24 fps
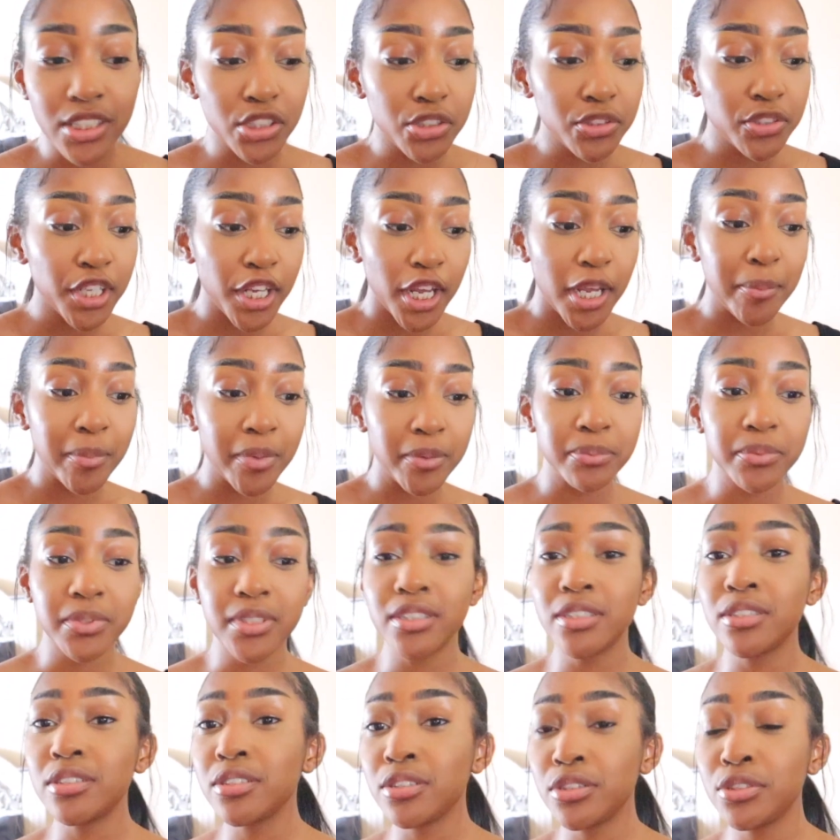You came up with a
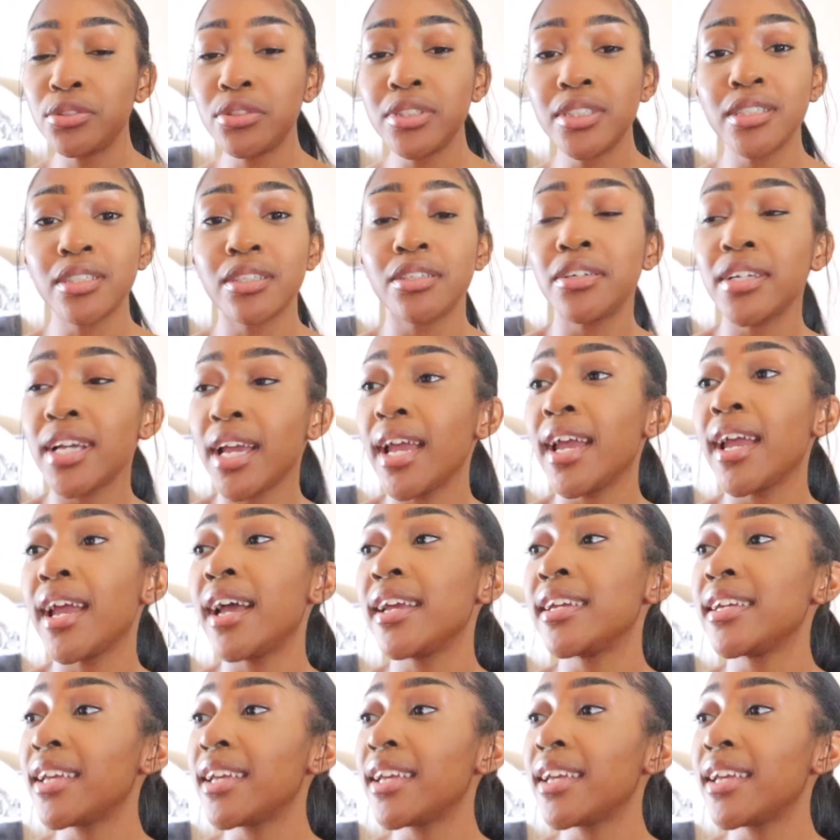solution. Okay,